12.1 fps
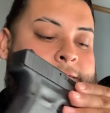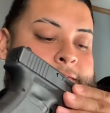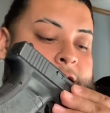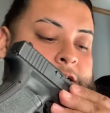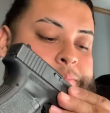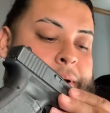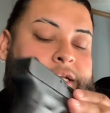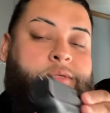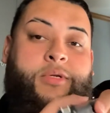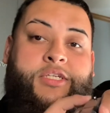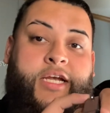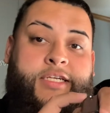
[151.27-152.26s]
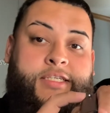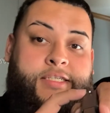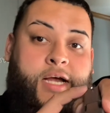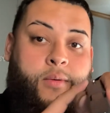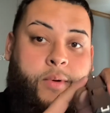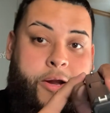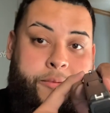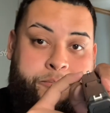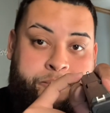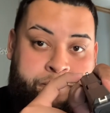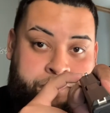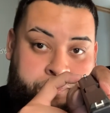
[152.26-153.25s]
It's possible to change these out, right?
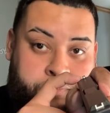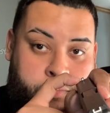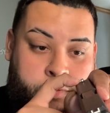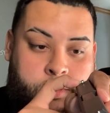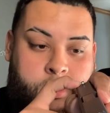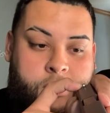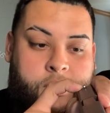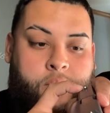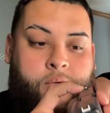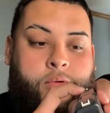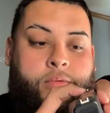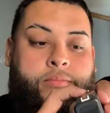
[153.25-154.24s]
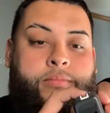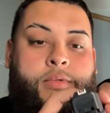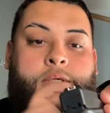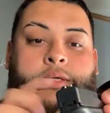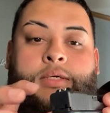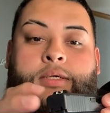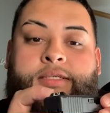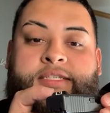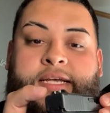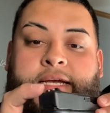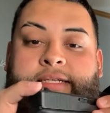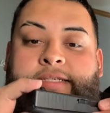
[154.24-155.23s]
These little
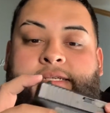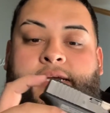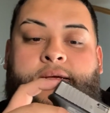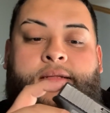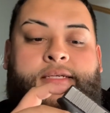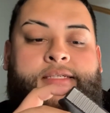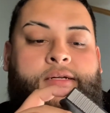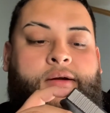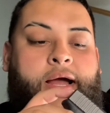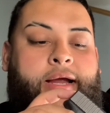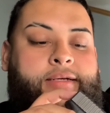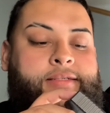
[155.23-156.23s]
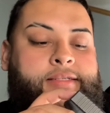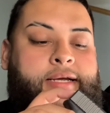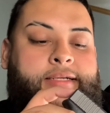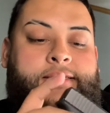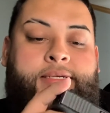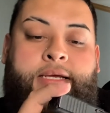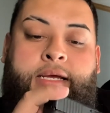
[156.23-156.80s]
sights, these little iron sights,